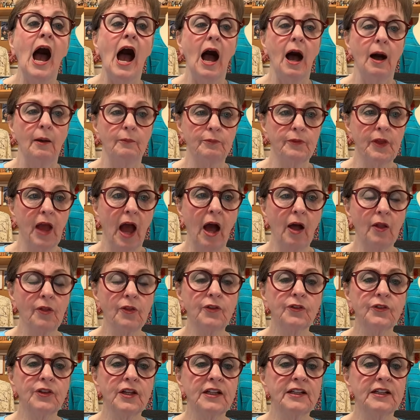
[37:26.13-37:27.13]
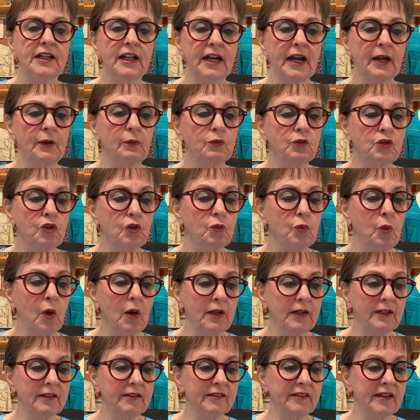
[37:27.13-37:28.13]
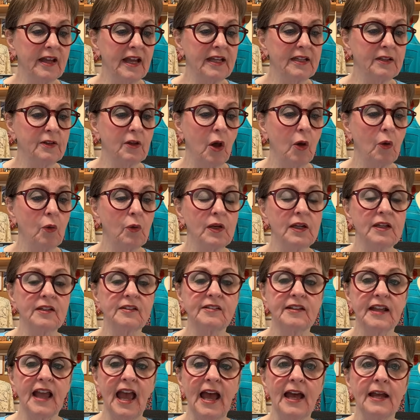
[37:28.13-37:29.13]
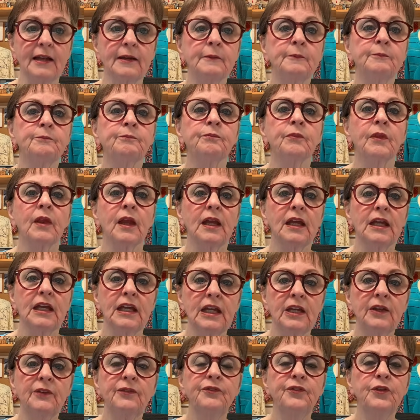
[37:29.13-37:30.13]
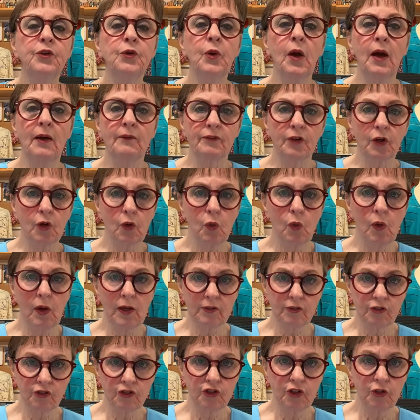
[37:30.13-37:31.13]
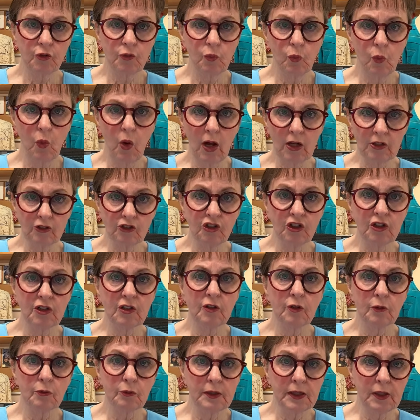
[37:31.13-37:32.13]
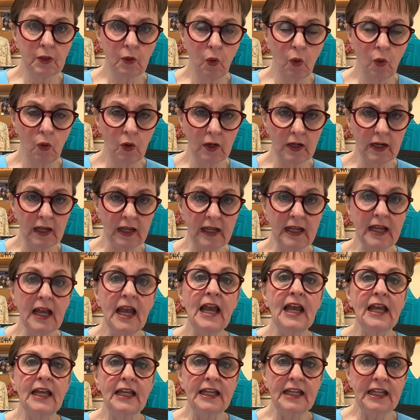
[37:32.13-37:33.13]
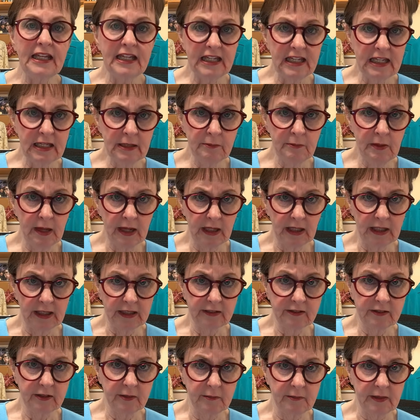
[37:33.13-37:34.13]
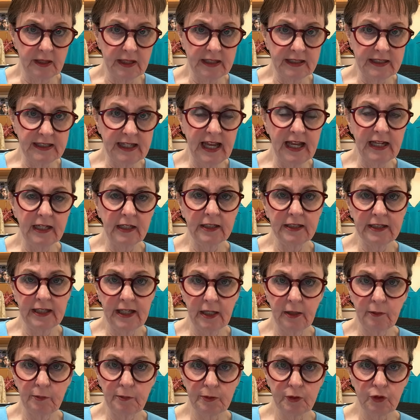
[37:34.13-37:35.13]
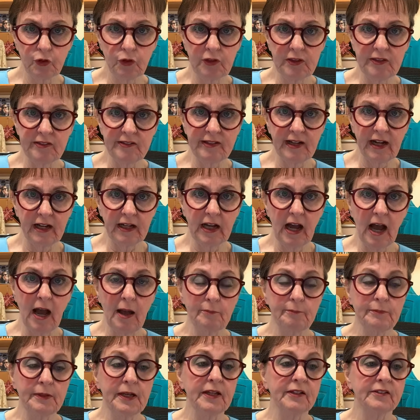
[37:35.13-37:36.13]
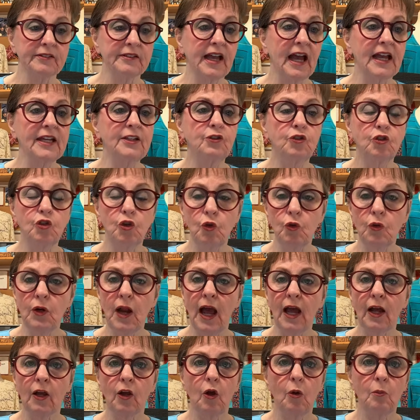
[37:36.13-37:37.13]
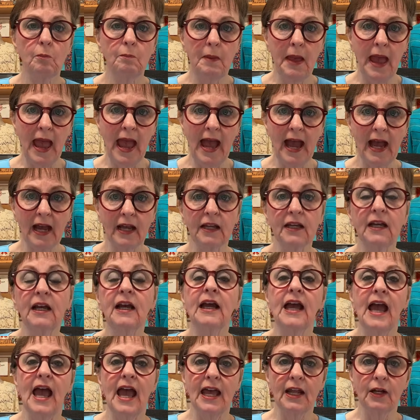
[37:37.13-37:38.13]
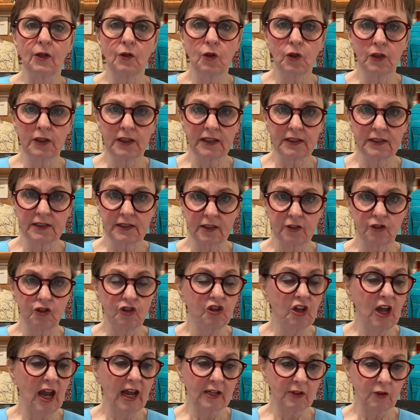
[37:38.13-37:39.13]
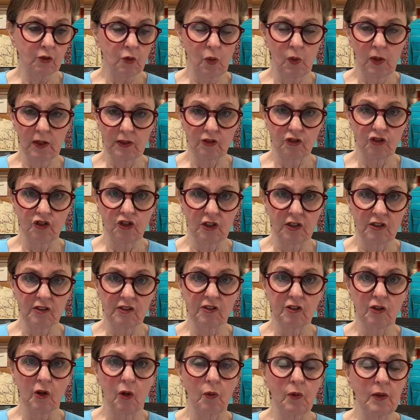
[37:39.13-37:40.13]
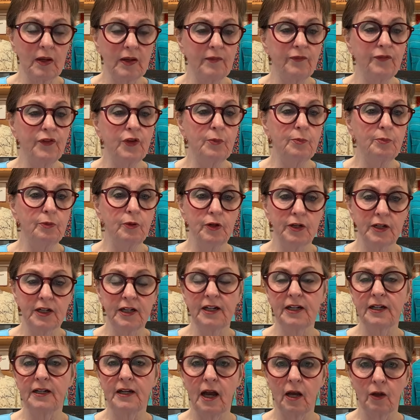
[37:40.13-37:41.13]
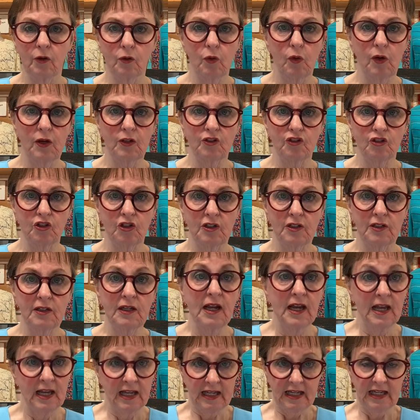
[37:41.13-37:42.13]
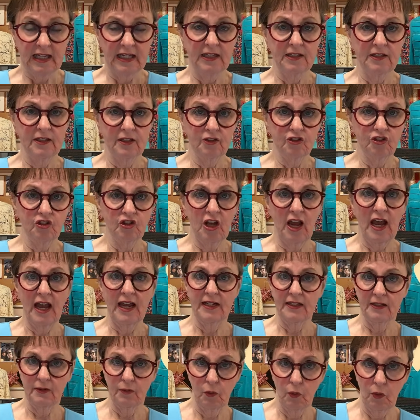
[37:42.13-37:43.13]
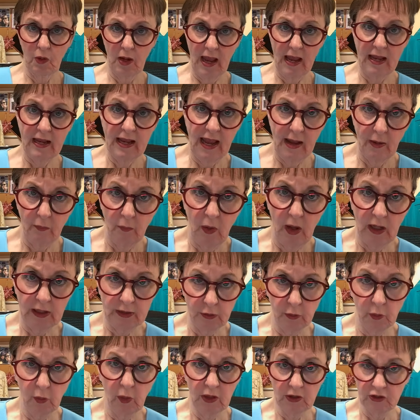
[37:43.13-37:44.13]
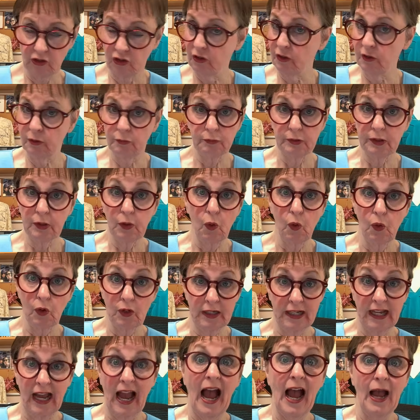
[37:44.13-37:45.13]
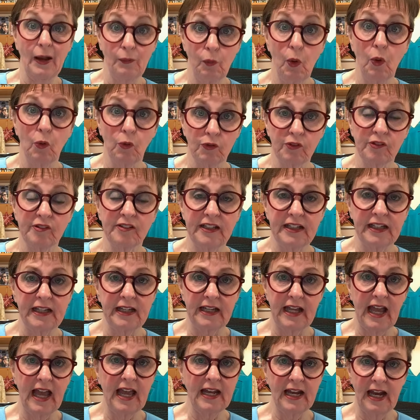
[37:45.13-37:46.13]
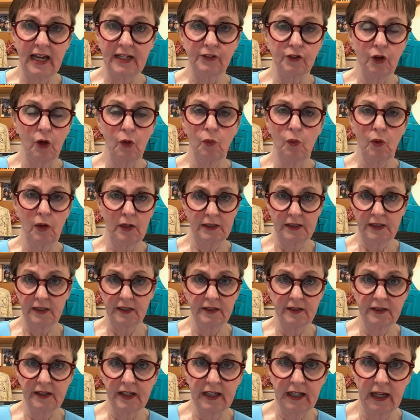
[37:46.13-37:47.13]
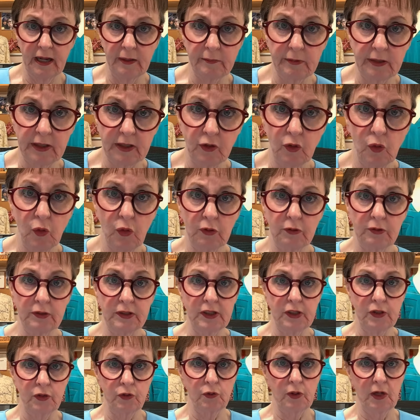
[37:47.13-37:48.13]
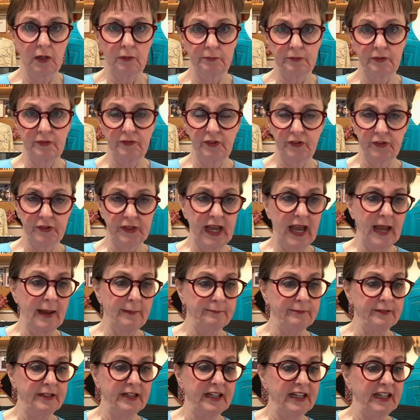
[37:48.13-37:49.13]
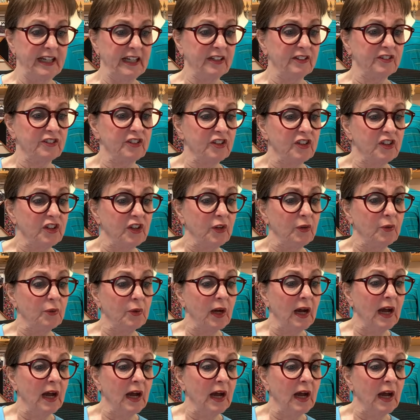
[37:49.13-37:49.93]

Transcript: The other thing that I do want to say, though, is that if you have a question watching the recording, email it to me, gail@gailpatrice.com, because I do not go back and look at the chat questions. So if you put in a question in the chat while you're watching the recording, I won't see it. And I don't want you to think I'm ignoring you. I'll be very happy to answer you.